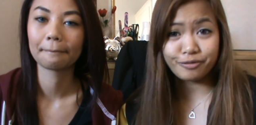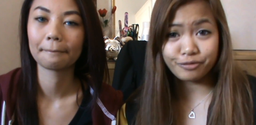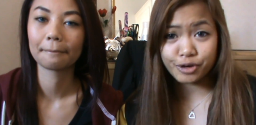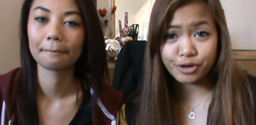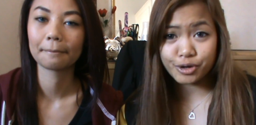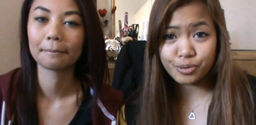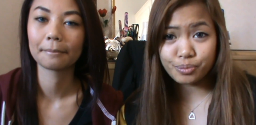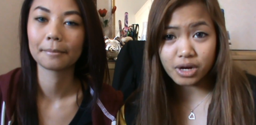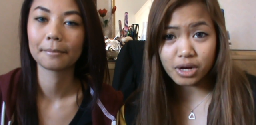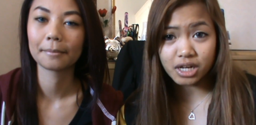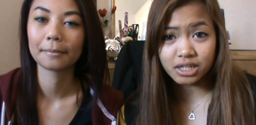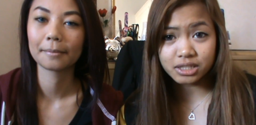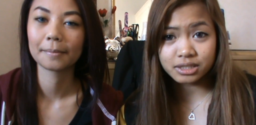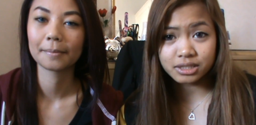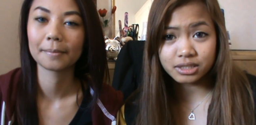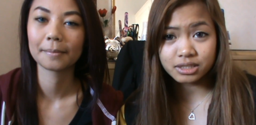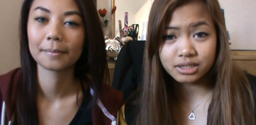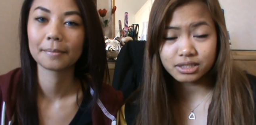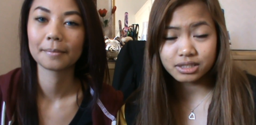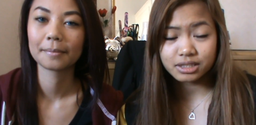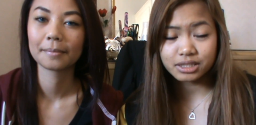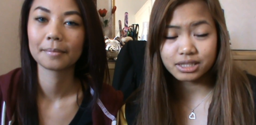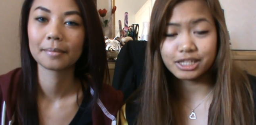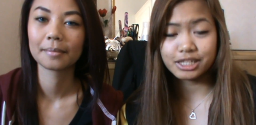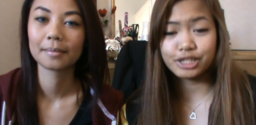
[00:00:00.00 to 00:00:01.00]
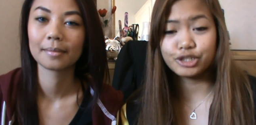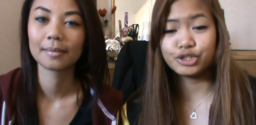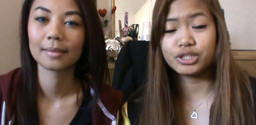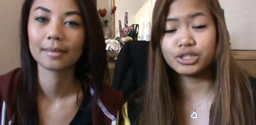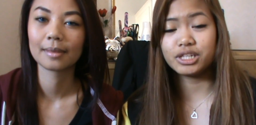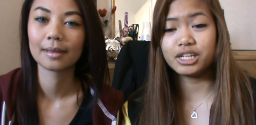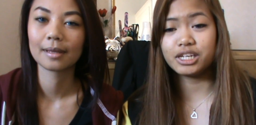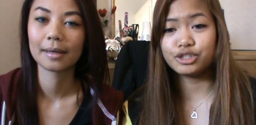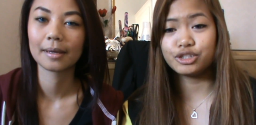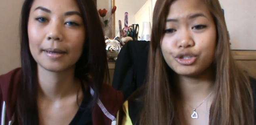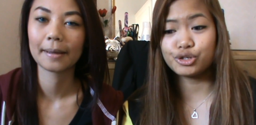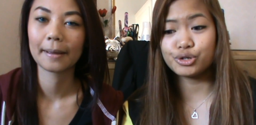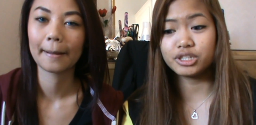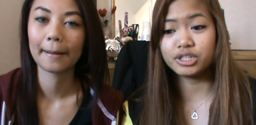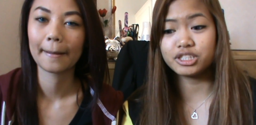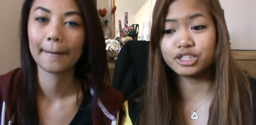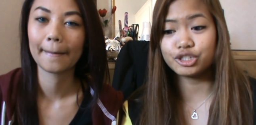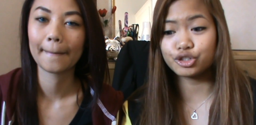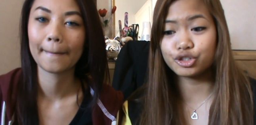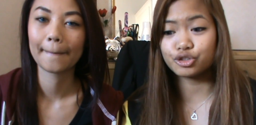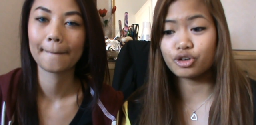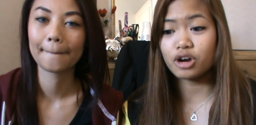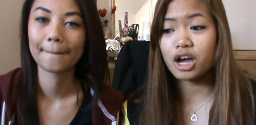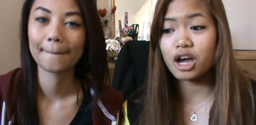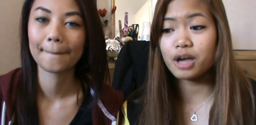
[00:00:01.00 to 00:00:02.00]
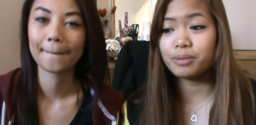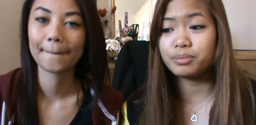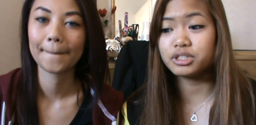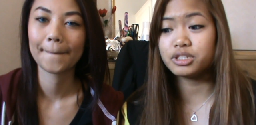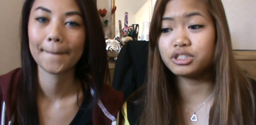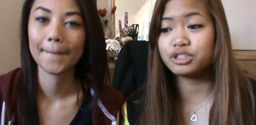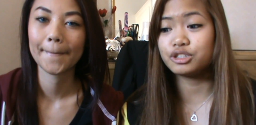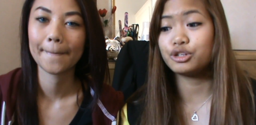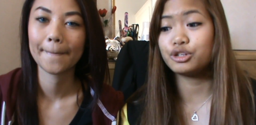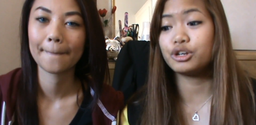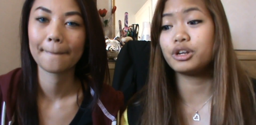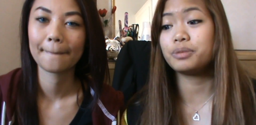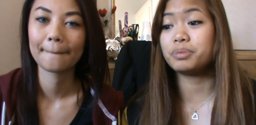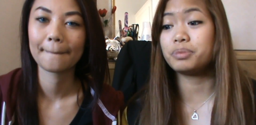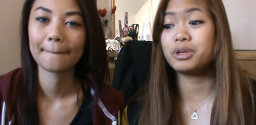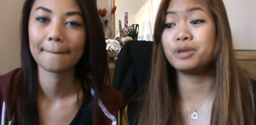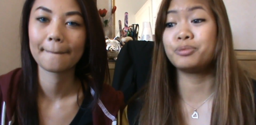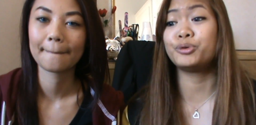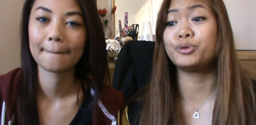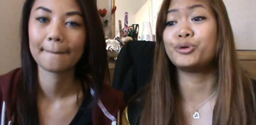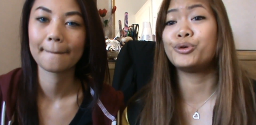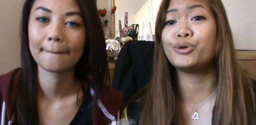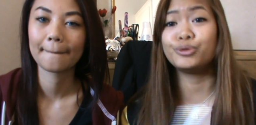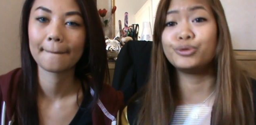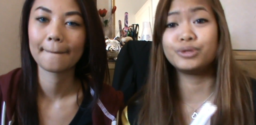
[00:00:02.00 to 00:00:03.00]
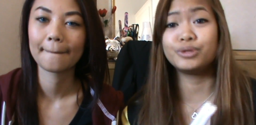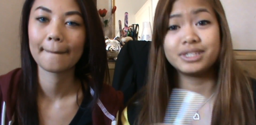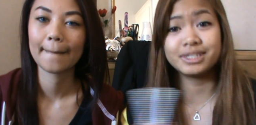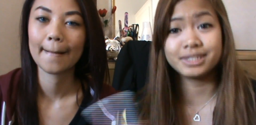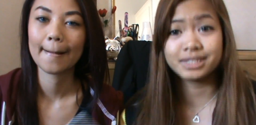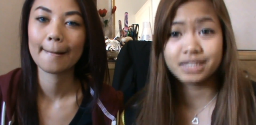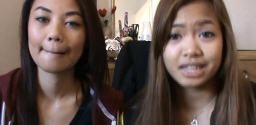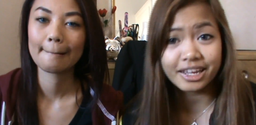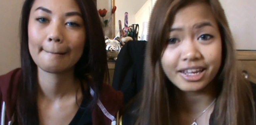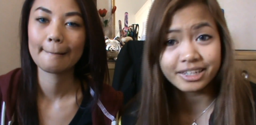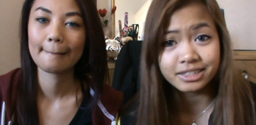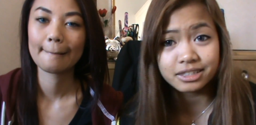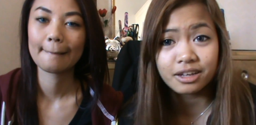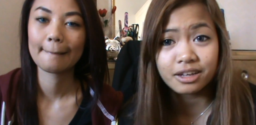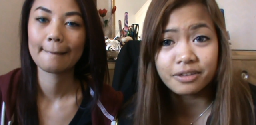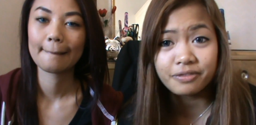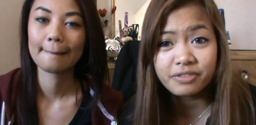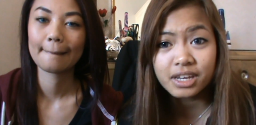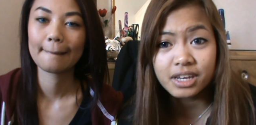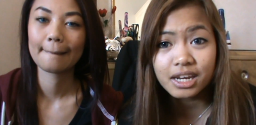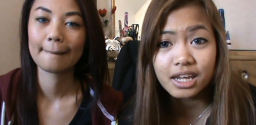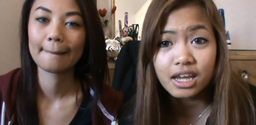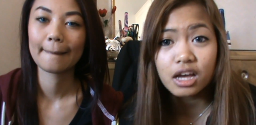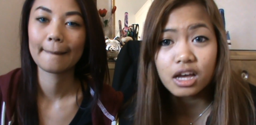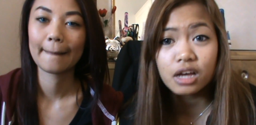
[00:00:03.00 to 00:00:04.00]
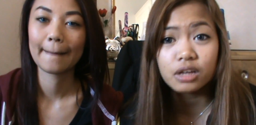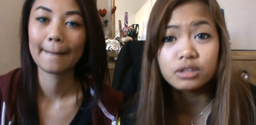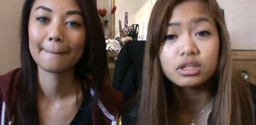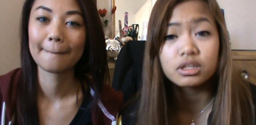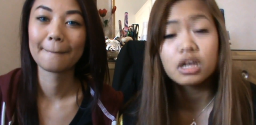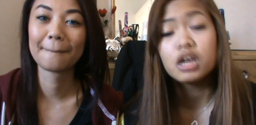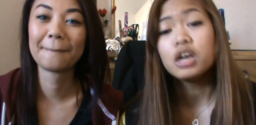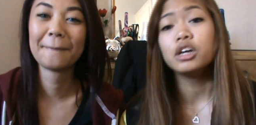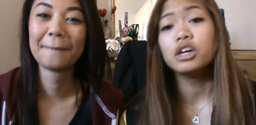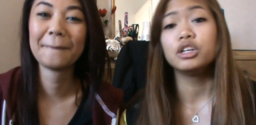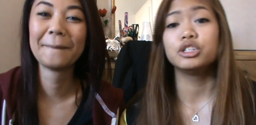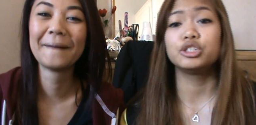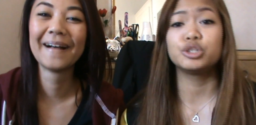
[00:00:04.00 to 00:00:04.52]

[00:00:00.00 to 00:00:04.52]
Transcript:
Speaker 1: everyone, literally, to our subscribers, to the people who disliked our videos,